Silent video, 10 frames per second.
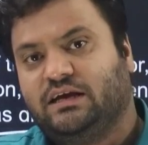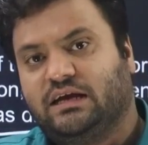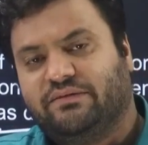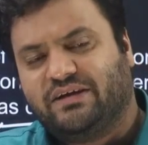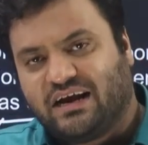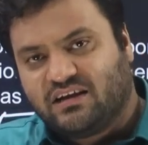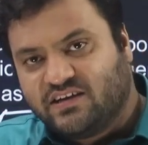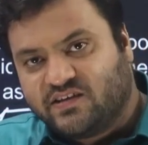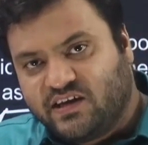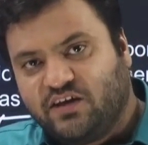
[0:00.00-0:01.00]
Even at the
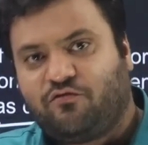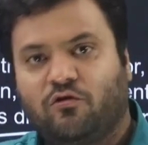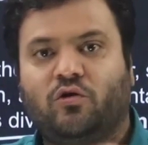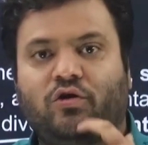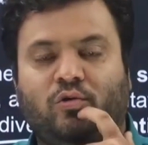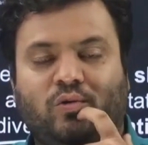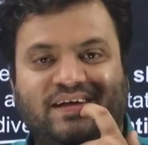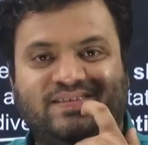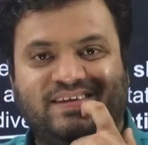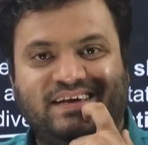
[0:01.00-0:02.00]
sea floor you
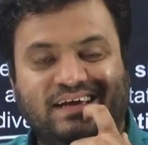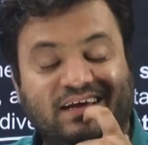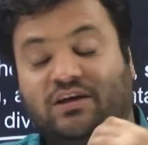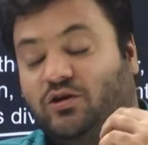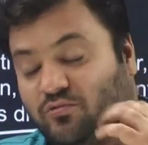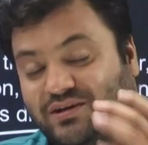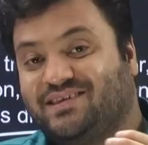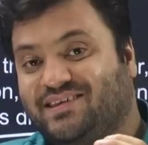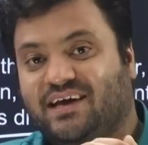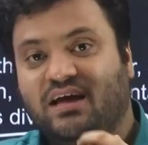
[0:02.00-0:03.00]
will
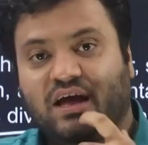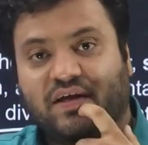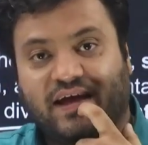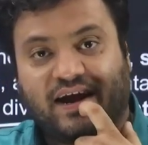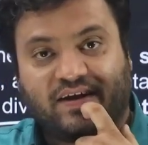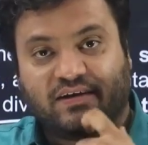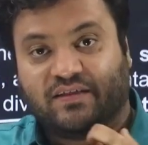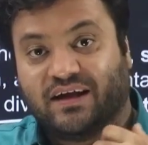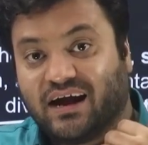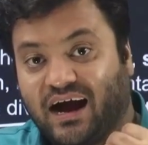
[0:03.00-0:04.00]
see that
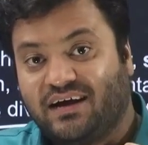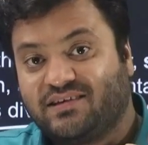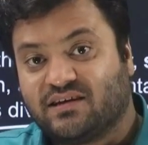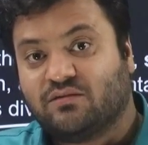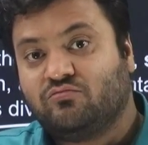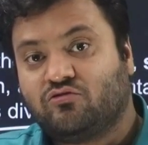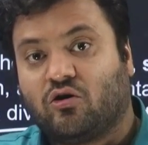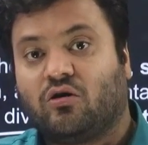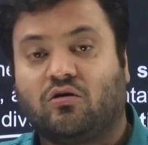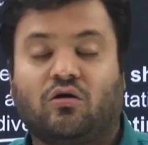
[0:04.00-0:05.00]
there are some
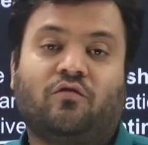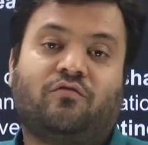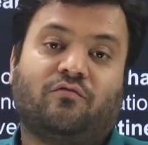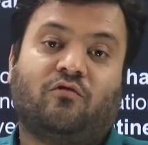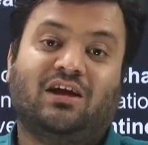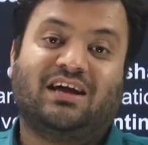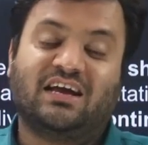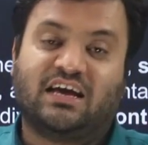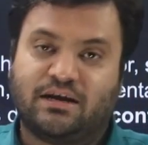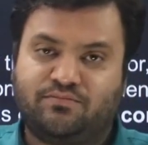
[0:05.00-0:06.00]
sort of
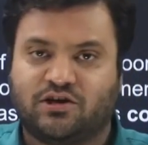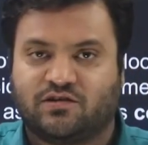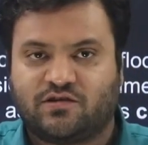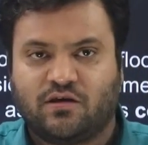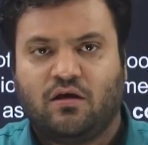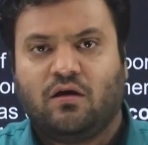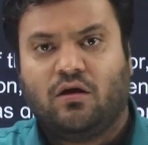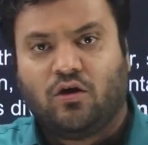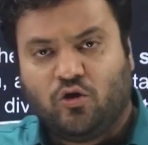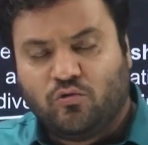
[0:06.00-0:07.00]
volcanic eruptions.
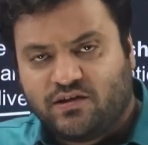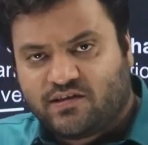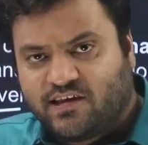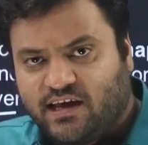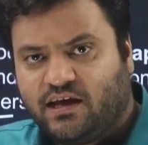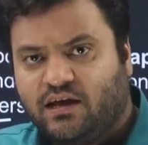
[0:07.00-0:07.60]
You will see